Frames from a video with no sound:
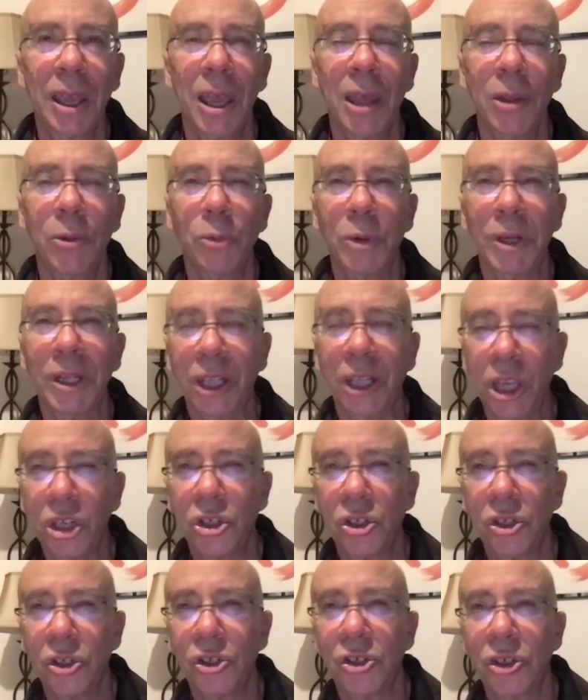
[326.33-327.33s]
and
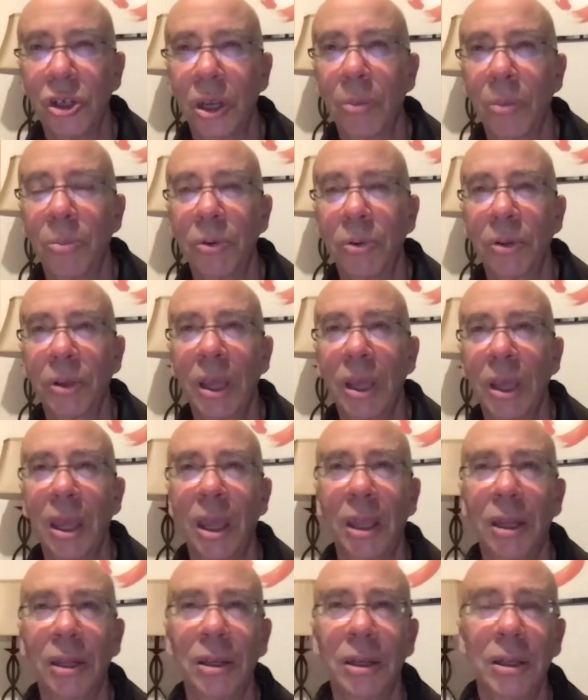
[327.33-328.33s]
relationship
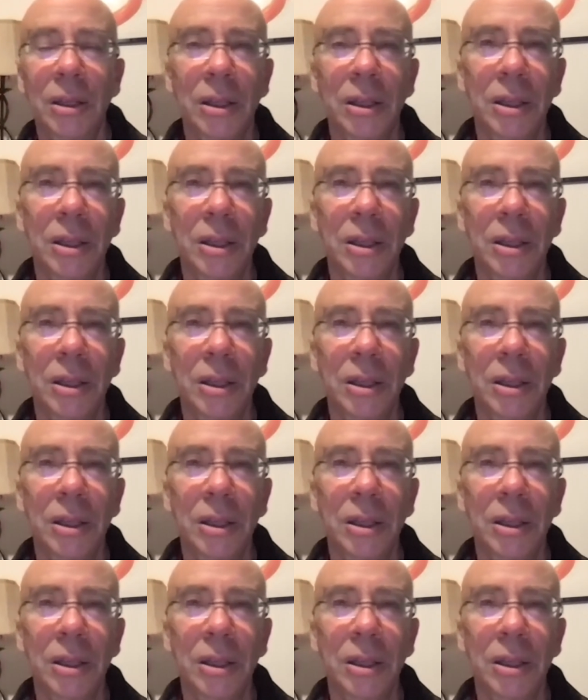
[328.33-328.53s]
and